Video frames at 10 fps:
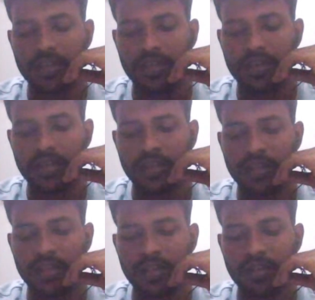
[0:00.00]
We have
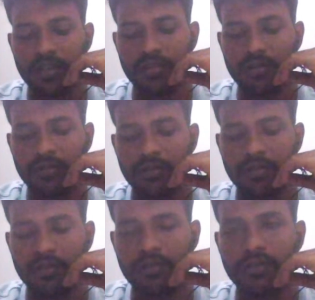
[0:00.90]
to change the
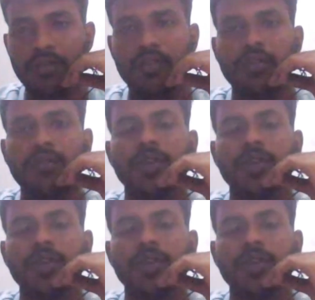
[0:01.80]
Verilog code, sir.